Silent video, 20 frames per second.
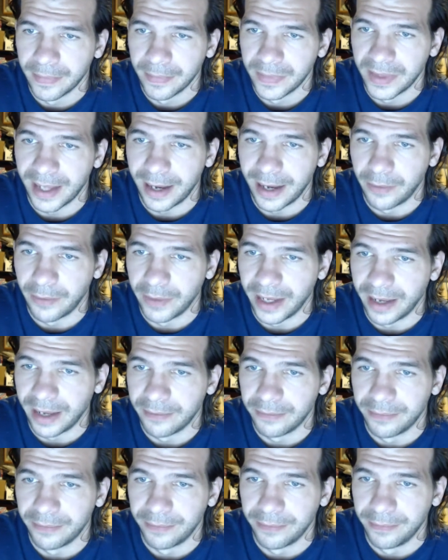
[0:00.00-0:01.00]
now we have
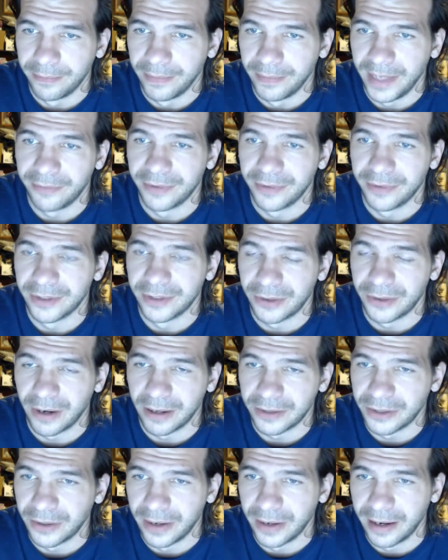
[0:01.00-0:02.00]

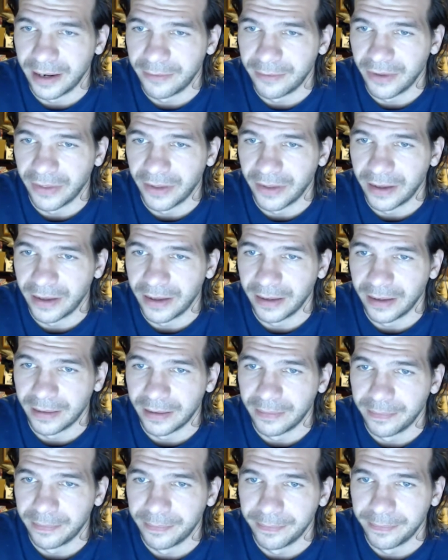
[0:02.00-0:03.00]
infrastructure and everything. And